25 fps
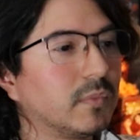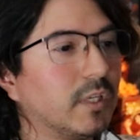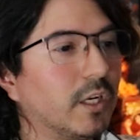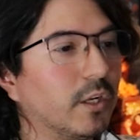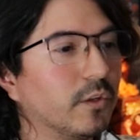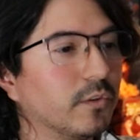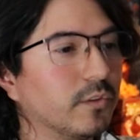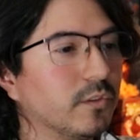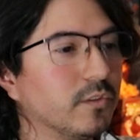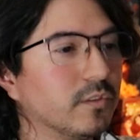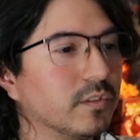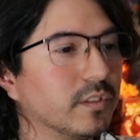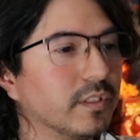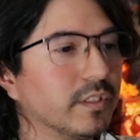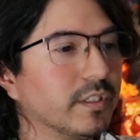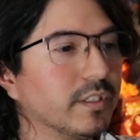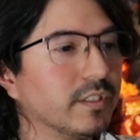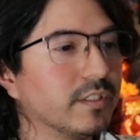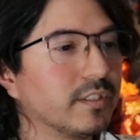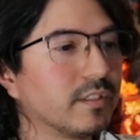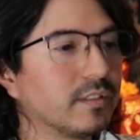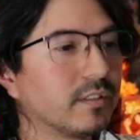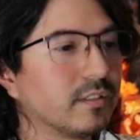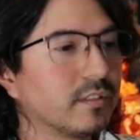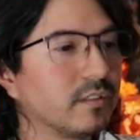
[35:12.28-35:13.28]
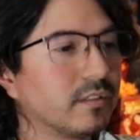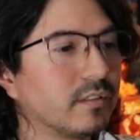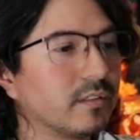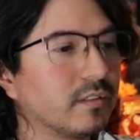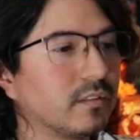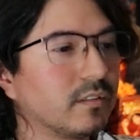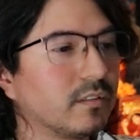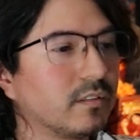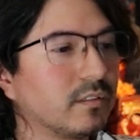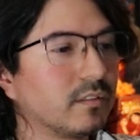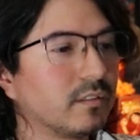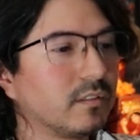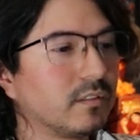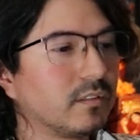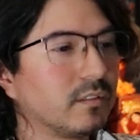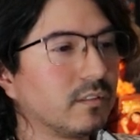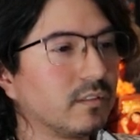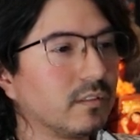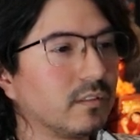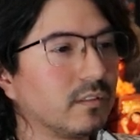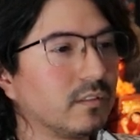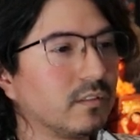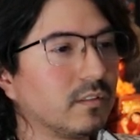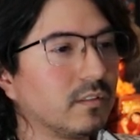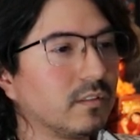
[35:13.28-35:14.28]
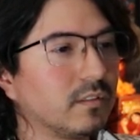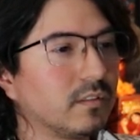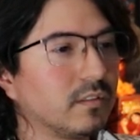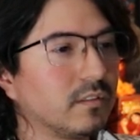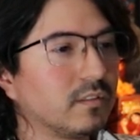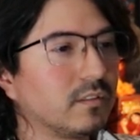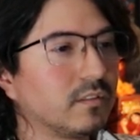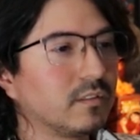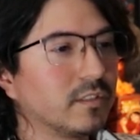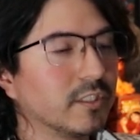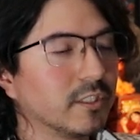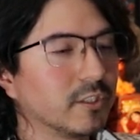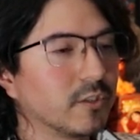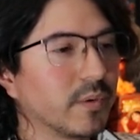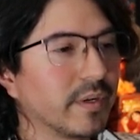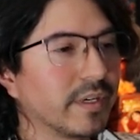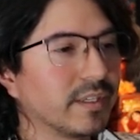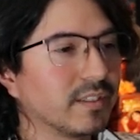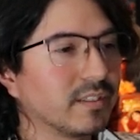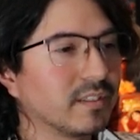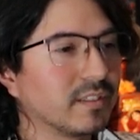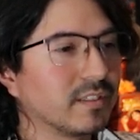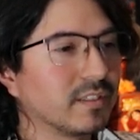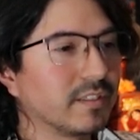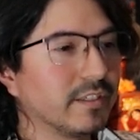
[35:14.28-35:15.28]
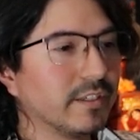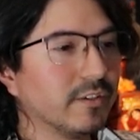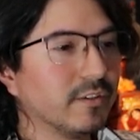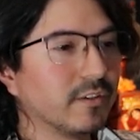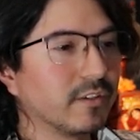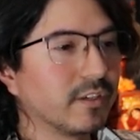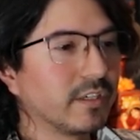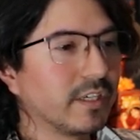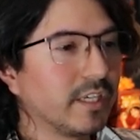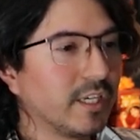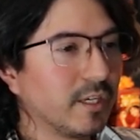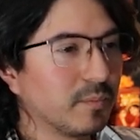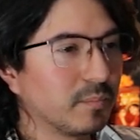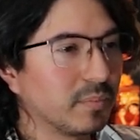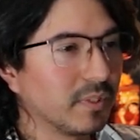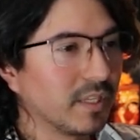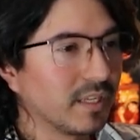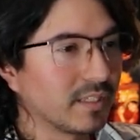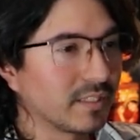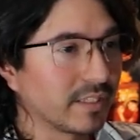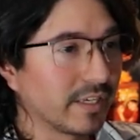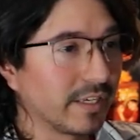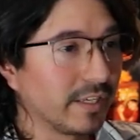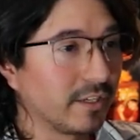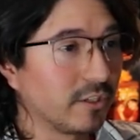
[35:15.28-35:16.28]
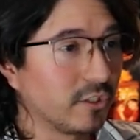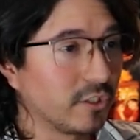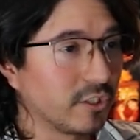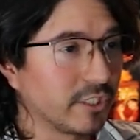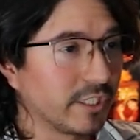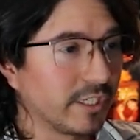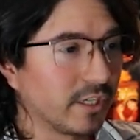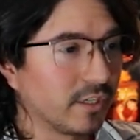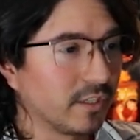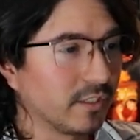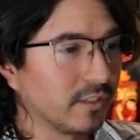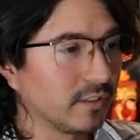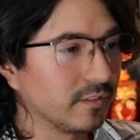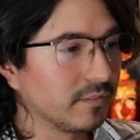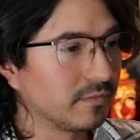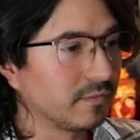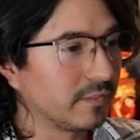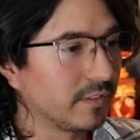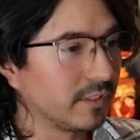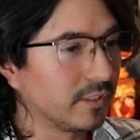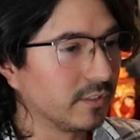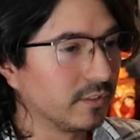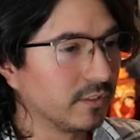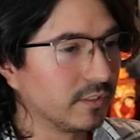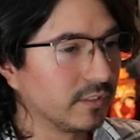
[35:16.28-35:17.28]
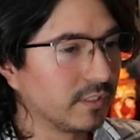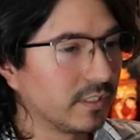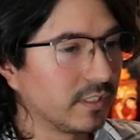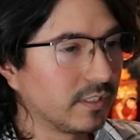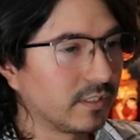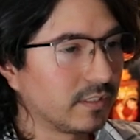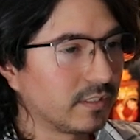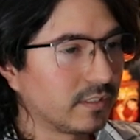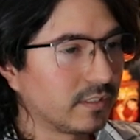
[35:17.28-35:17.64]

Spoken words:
I'll use this. Just so I could still keep less energy on the field.